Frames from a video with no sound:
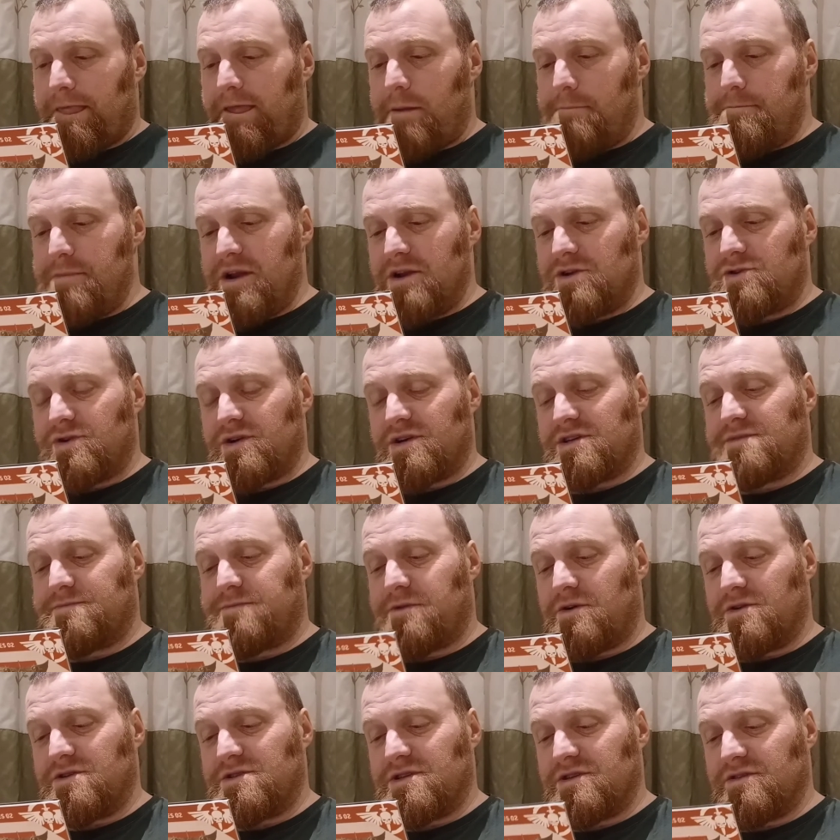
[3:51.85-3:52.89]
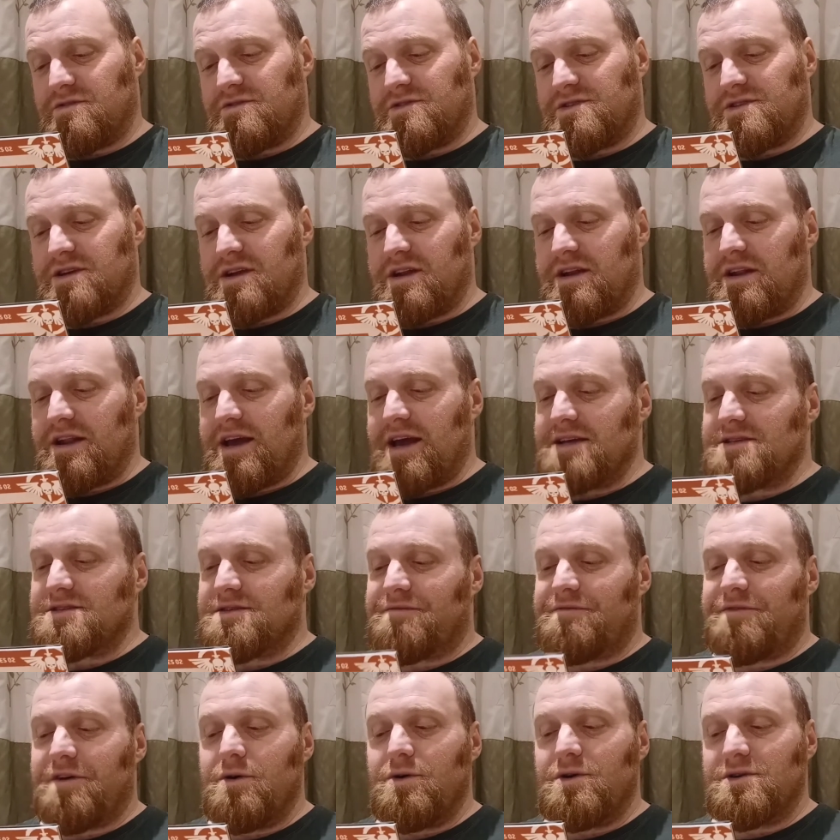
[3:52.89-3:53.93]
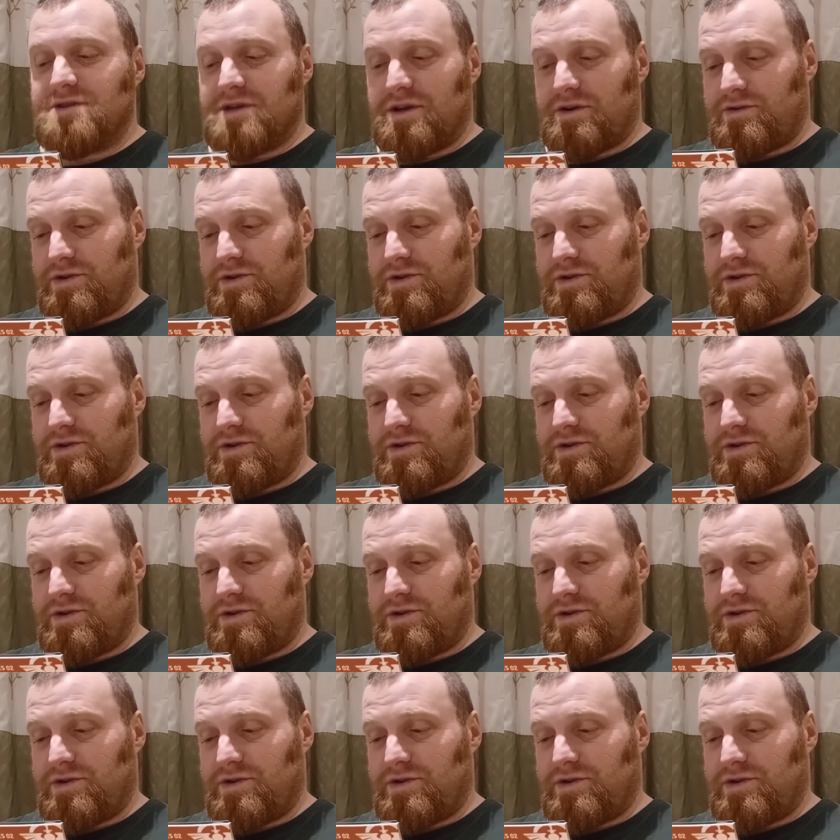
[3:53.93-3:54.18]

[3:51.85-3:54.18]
military explosives, laser focusing